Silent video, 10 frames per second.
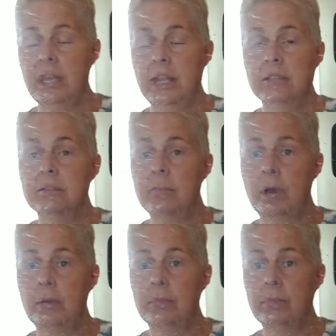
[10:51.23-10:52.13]
And I said,
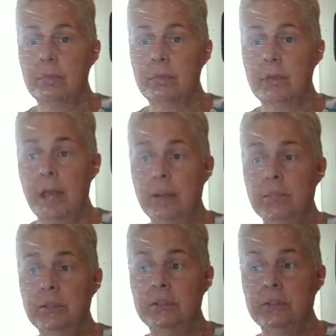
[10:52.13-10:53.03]
Mom, it
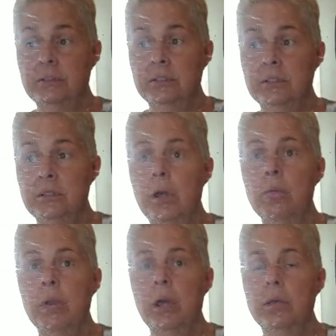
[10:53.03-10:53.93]

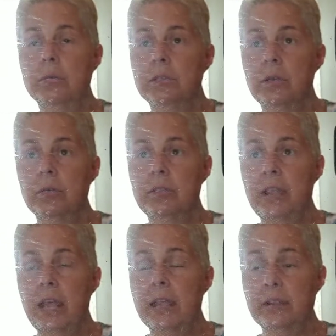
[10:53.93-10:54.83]
was longer than
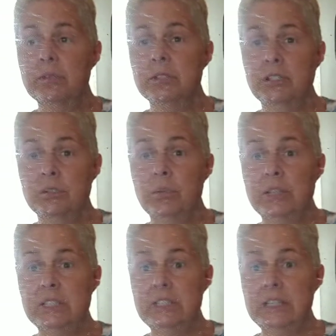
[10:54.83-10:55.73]
that. It was like
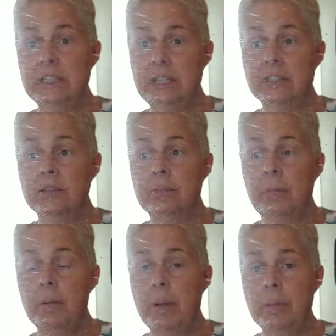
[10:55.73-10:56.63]
26. I said,
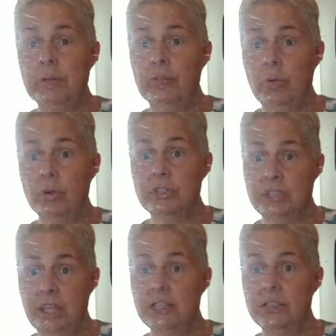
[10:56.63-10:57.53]
Mom, I'm
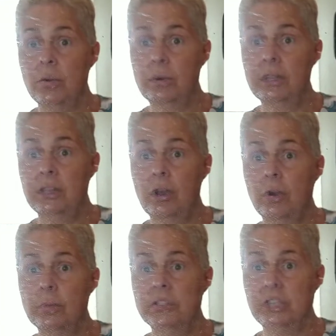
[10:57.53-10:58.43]
divorced. It's going in the
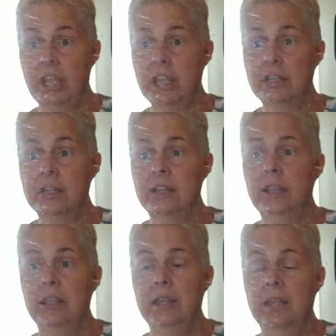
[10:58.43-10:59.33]
garbage can.
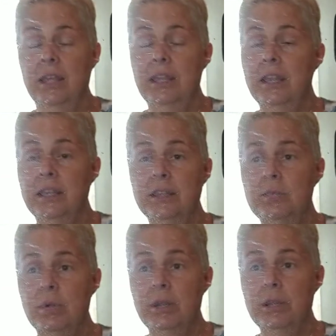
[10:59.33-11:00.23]
And I
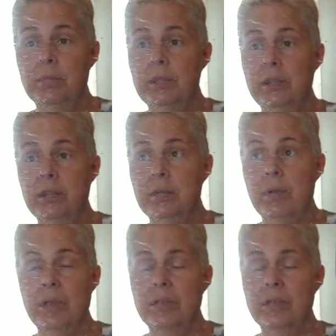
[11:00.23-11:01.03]
didn't want it up there anyway.